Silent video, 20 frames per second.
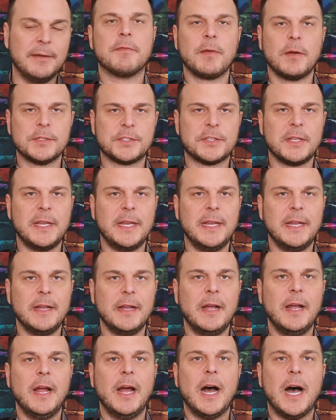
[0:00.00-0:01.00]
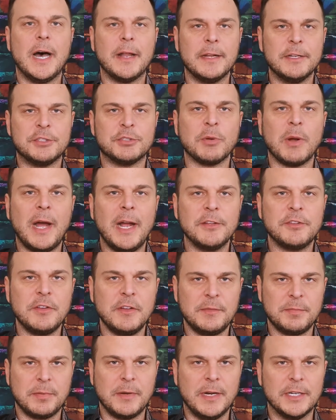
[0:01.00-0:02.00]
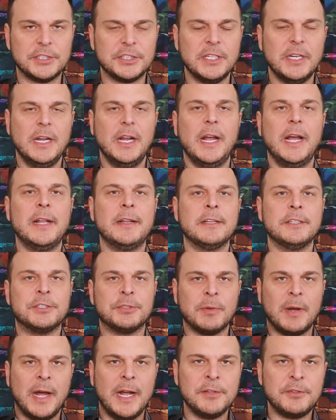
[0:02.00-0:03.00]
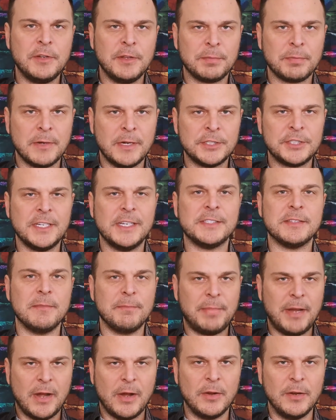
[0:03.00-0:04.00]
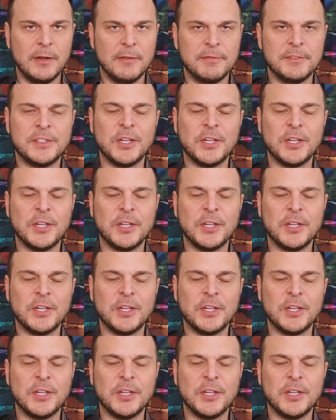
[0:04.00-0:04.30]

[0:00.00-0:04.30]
Firstly, on a dry toothbrush, and a dry toothbrush is imperative.